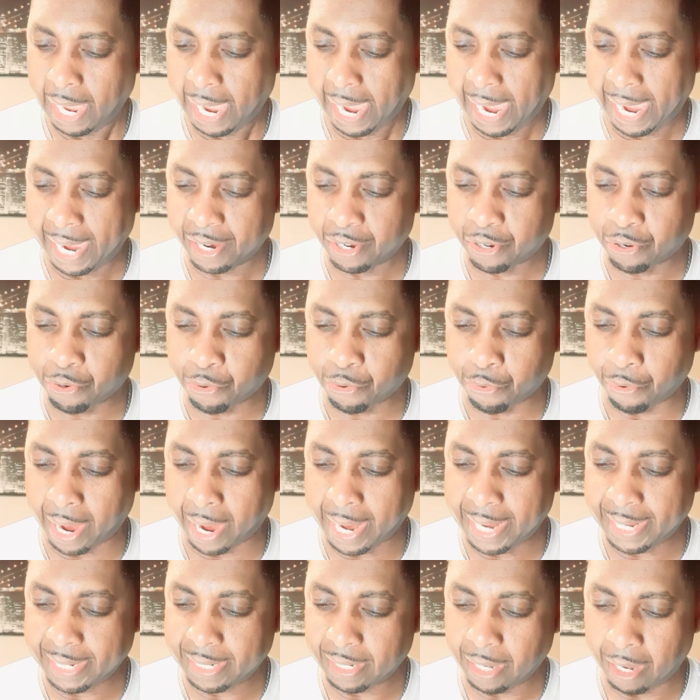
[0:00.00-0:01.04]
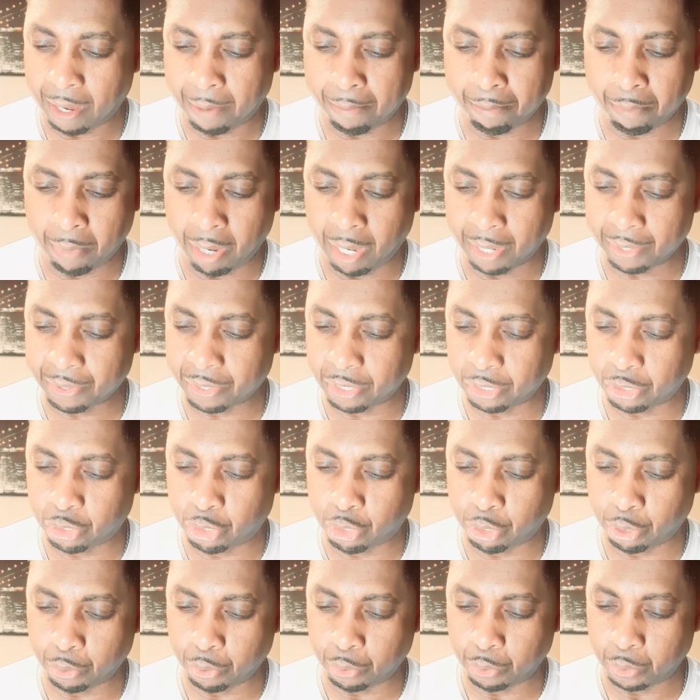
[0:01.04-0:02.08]
and great among the
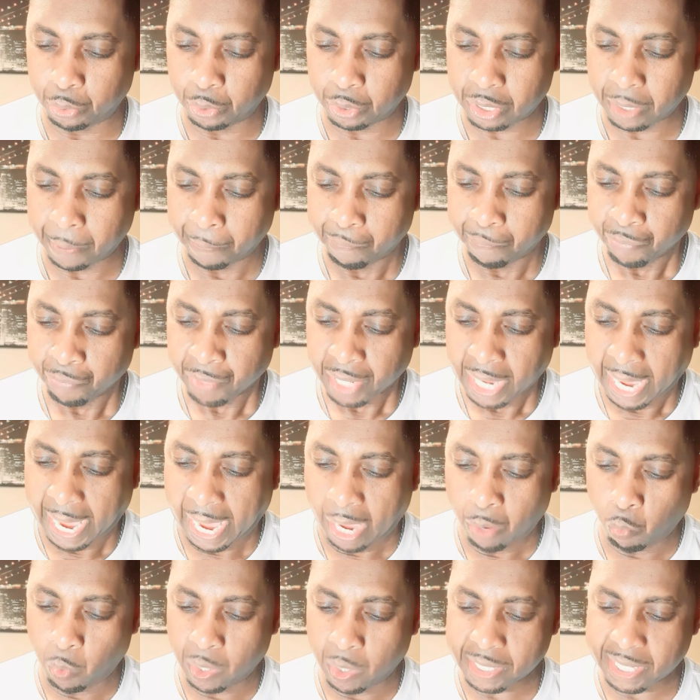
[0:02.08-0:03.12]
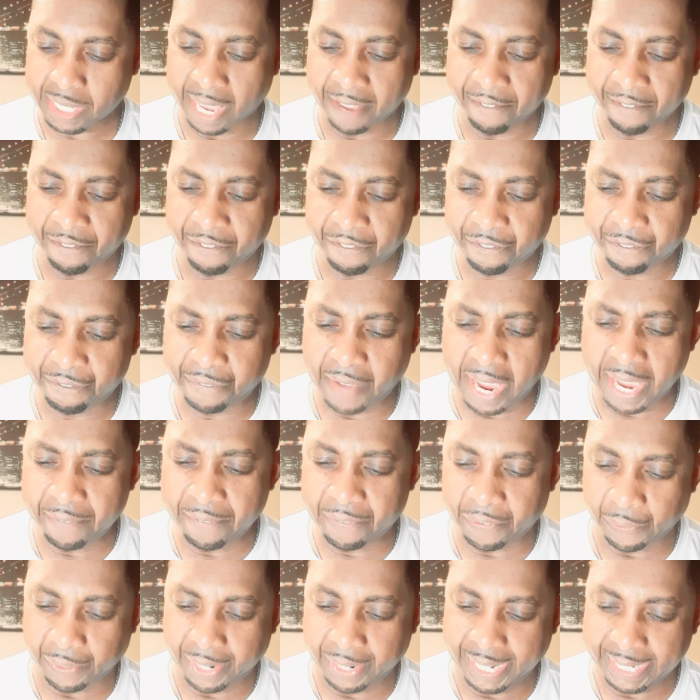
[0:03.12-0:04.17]
Jews and was a
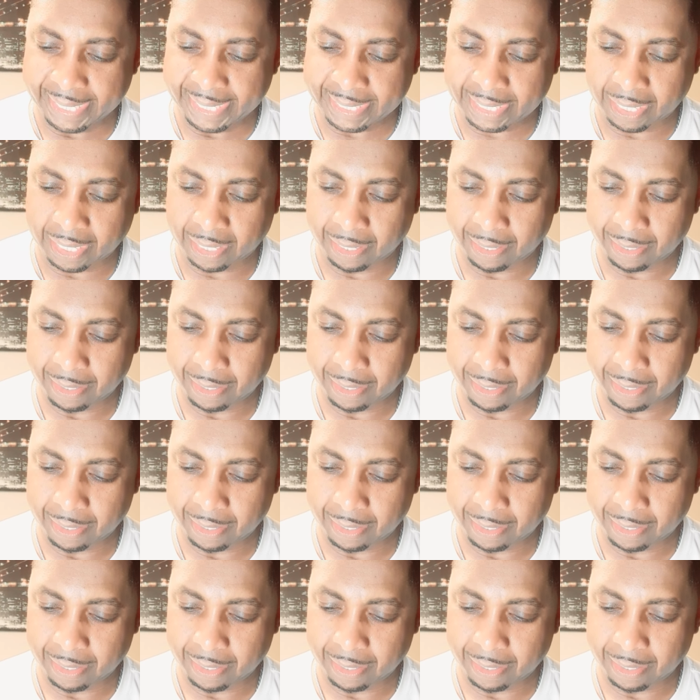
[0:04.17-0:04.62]
favorite